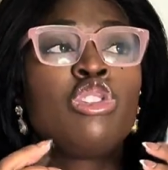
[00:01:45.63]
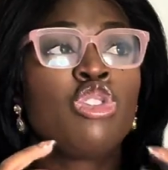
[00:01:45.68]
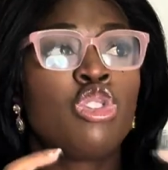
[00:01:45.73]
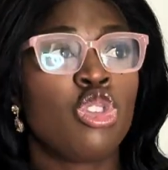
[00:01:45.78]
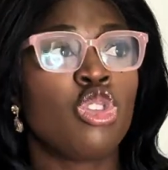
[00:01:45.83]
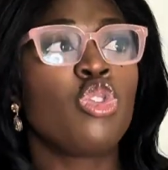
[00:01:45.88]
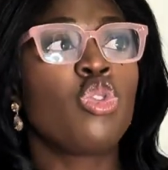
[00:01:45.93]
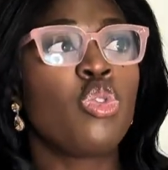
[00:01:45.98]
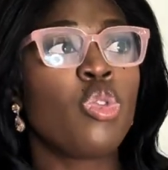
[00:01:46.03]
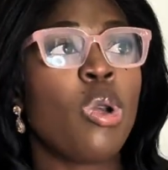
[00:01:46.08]

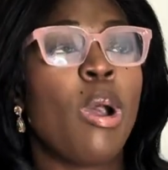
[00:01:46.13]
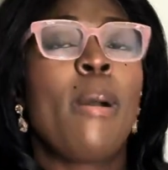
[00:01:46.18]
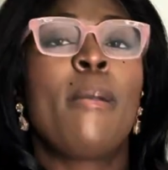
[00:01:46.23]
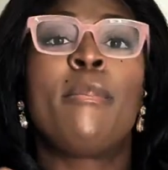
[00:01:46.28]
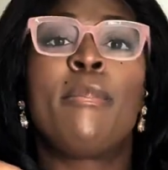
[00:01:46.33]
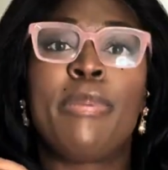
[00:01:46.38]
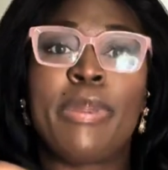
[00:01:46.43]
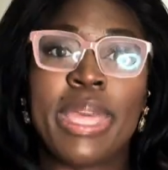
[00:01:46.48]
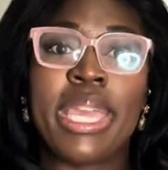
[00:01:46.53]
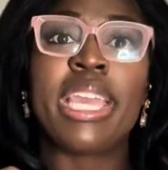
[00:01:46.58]
to
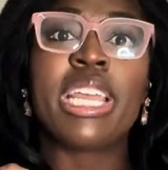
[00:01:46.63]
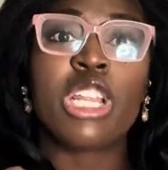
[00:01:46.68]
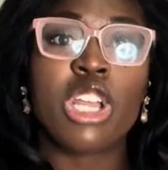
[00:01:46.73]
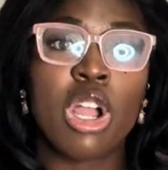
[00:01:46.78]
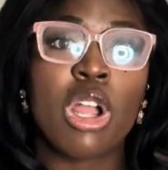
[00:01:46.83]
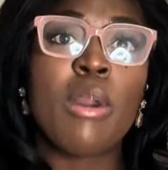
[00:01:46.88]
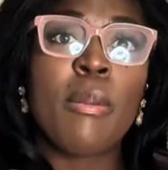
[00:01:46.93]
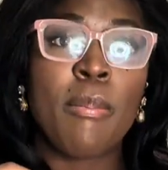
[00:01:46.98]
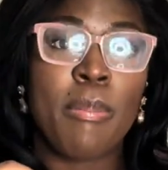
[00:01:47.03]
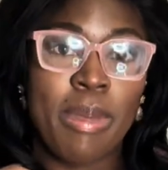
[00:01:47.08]
being
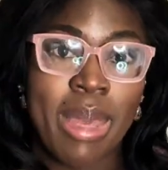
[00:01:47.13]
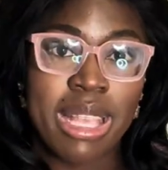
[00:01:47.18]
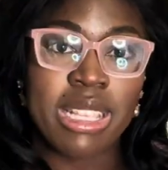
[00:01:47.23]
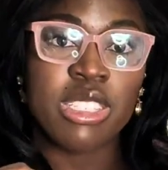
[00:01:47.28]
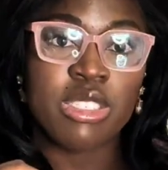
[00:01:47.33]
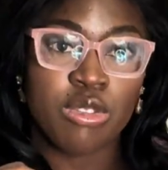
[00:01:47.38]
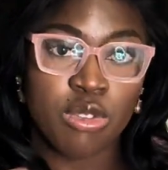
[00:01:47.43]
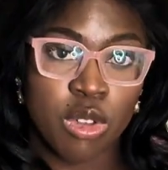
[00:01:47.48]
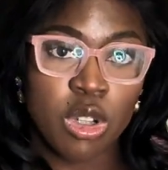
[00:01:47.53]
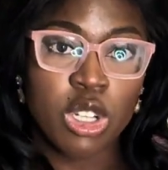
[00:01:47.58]
her
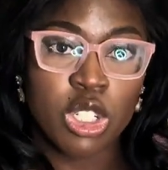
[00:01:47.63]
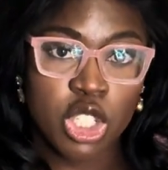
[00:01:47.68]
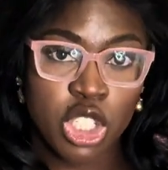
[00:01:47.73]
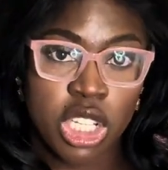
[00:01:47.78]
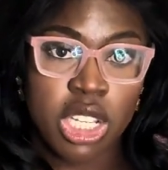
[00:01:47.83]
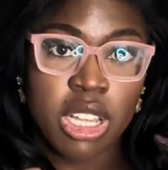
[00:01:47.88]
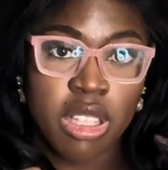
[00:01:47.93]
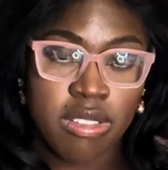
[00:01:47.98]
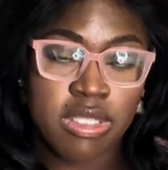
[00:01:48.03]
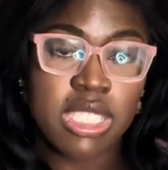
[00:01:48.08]
best
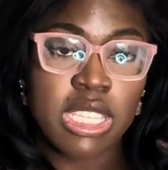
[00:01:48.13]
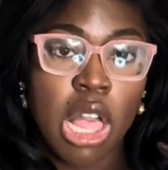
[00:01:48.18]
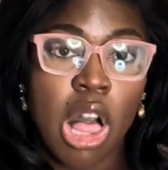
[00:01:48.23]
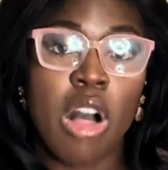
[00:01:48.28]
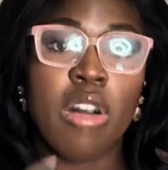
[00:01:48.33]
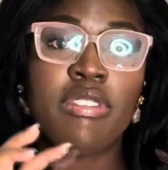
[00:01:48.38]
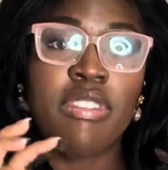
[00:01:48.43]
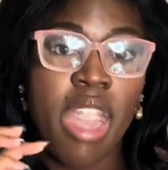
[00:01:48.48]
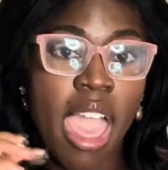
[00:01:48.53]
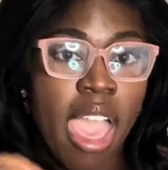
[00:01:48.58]
version of
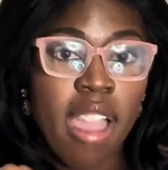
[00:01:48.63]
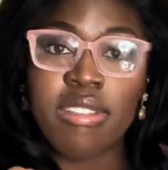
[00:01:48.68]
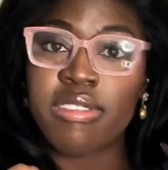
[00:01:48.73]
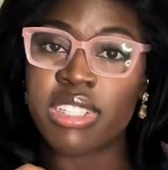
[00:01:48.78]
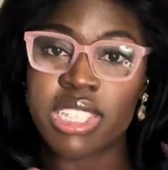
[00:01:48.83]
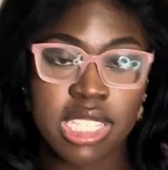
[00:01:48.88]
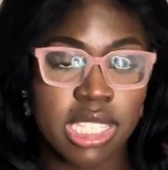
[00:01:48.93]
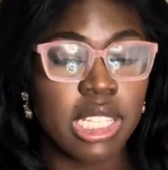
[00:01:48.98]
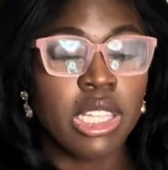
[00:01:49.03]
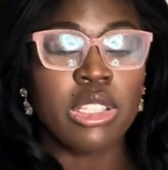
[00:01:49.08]
self
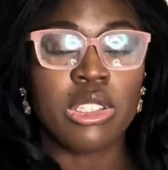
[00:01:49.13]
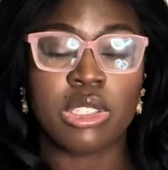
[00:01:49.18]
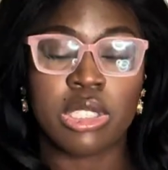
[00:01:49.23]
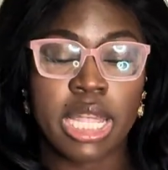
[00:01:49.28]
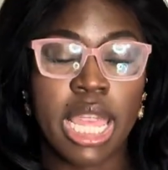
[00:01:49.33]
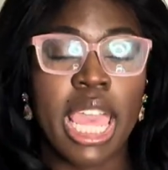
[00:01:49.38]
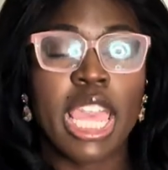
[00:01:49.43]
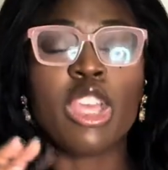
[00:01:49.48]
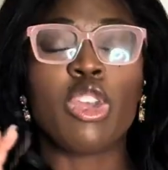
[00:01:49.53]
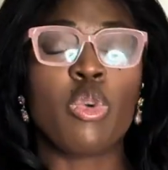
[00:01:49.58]
every single
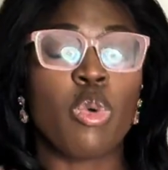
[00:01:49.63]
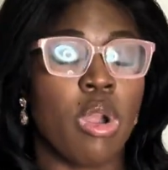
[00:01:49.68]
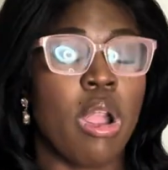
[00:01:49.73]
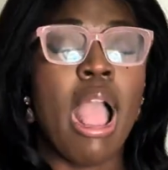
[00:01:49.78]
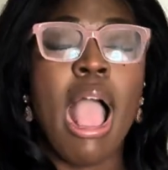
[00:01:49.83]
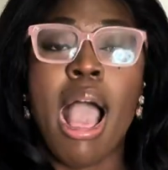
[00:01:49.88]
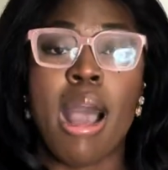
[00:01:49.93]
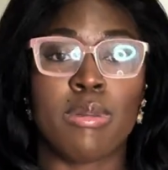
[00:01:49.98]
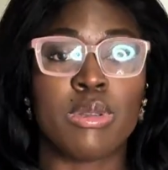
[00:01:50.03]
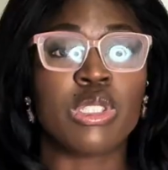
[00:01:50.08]
day, you are
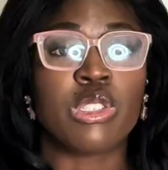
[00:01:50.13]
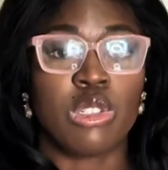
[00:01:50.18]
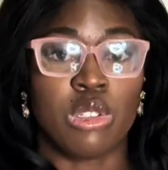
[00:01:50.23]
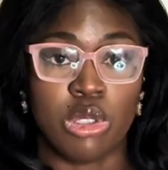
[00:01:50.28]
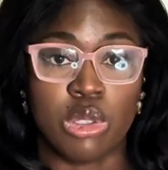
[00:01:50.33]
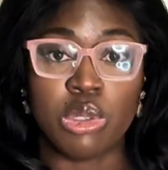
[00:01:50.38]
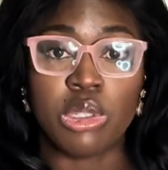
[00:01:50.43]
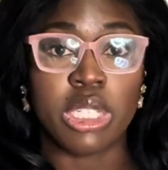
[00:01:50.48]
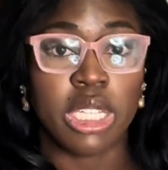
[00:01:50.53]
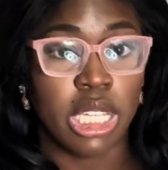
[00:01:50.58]

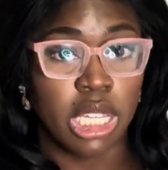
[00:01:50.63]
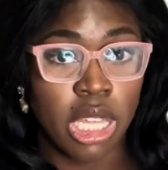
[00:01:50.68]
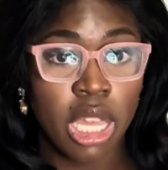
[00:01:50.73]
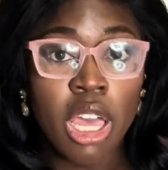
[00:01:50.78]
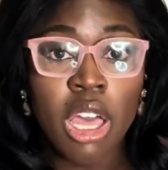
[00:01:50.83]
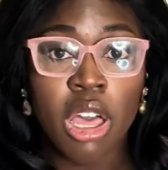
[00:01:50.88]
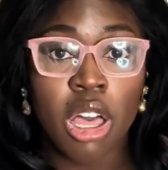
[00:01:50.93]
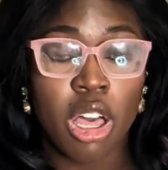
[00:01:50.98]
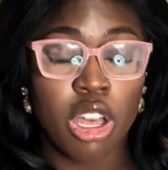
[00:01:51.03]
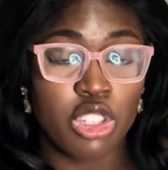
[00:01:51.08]
absolutely
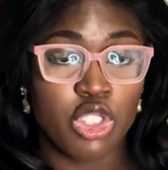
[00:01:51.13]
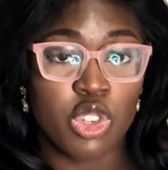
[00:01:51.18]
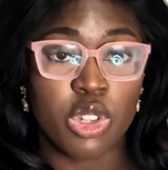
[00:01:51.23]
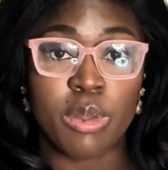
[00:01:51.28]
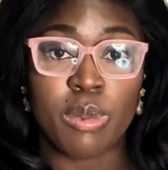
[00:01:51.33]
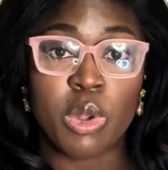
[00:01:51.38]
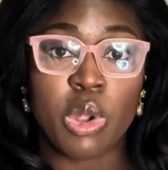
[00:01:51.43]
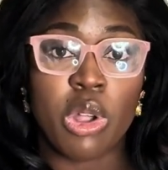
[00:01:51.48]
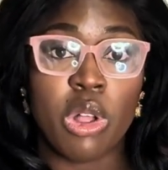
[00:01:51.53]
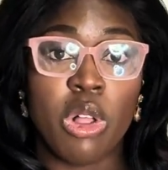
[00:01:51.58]
a
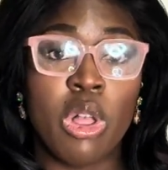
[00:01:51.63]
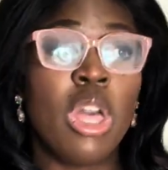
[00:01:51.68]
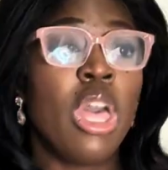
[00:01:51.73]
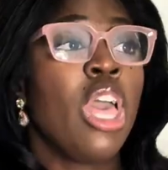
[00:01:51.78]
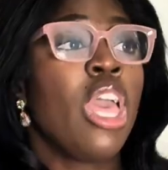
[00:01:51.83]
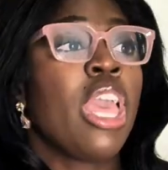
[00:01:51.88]
dream girl.